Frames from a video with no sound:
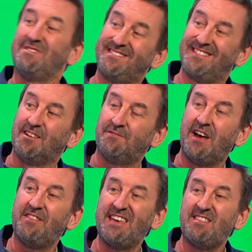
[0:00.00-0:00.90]
myself,
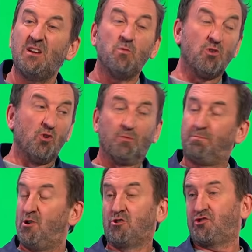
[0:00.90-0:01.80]
that they think we're all
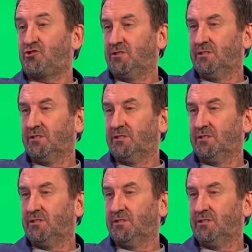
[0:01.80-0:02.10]
posh.